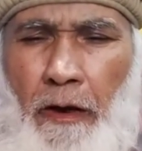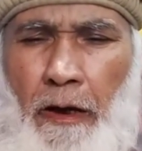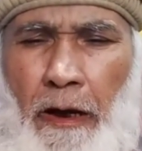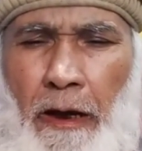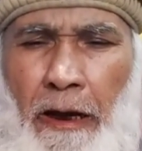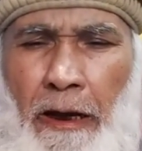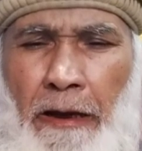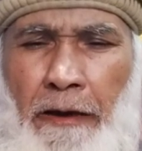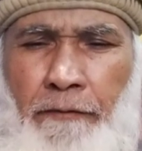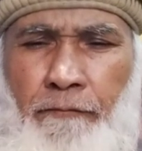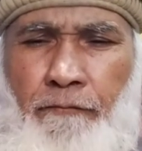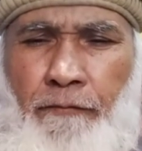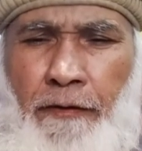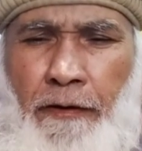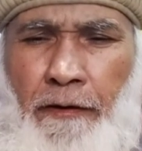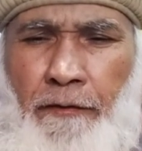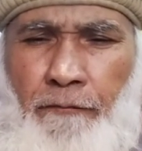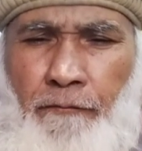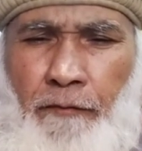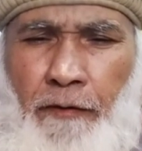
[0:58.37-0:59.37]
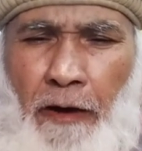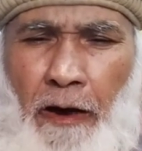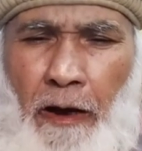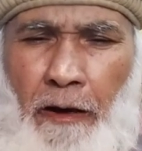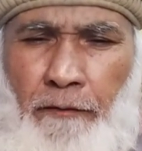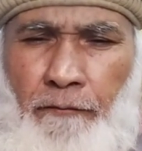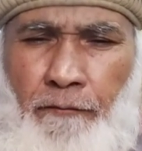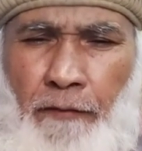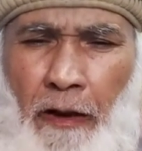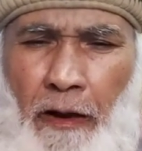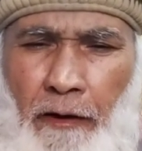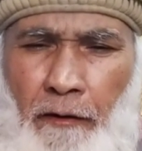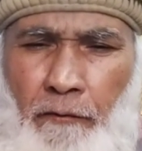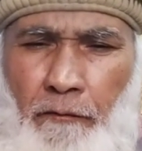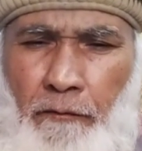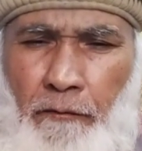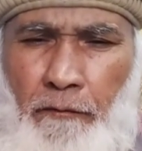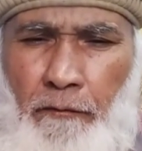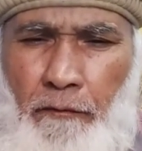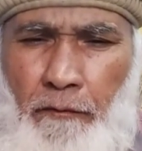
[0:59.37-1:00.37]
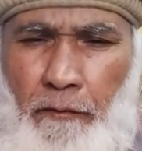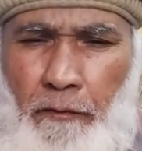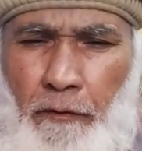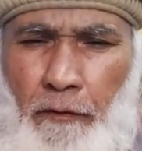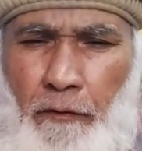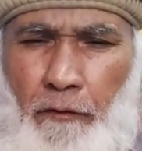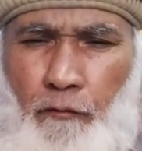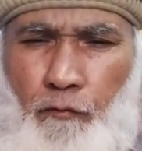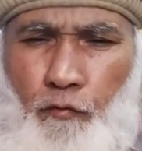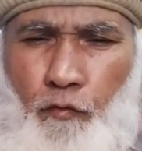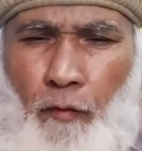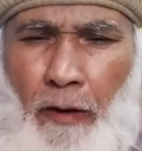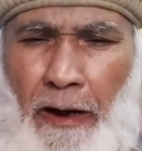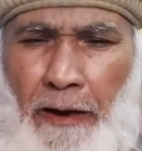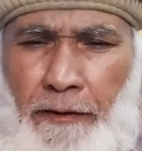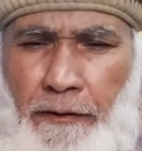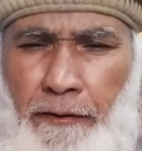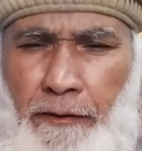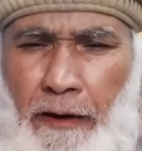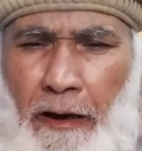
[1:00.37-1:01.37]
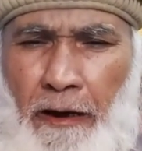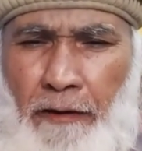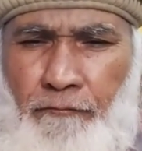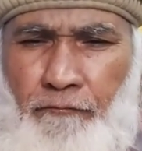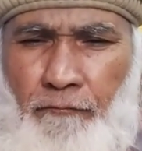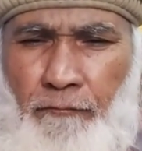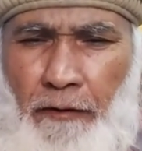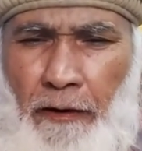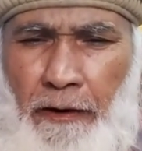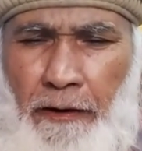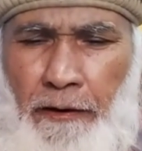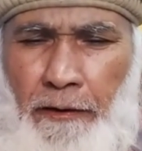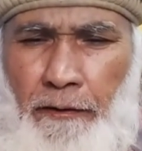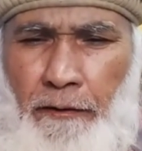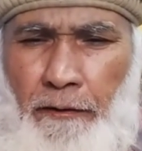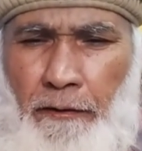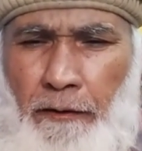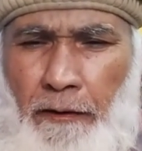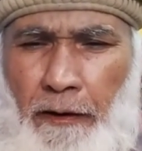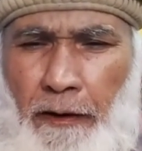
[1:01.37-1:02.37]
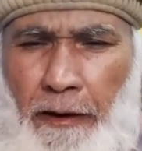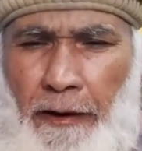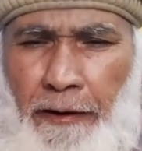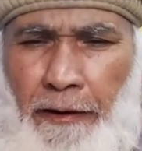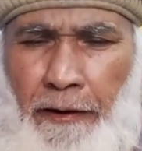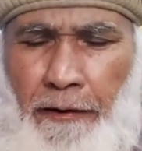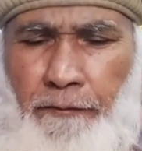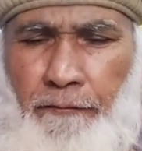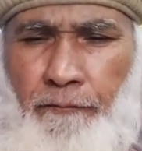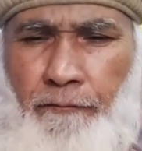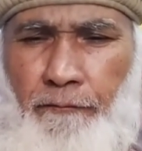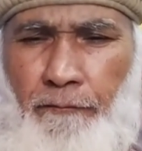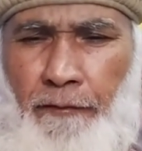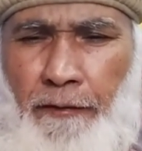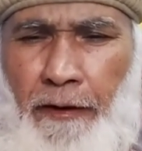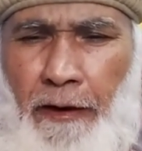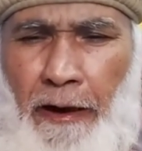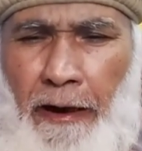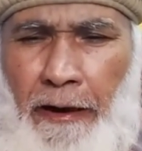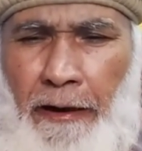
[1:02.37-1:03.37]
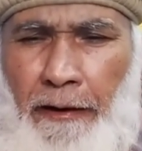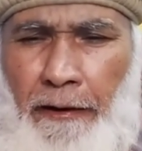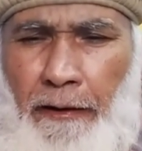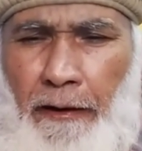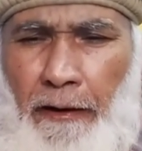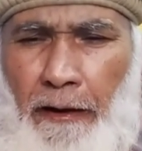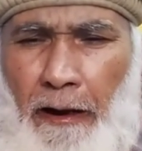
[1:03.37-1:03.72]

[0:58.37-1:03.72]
As these drugs are quite costly, addicts drain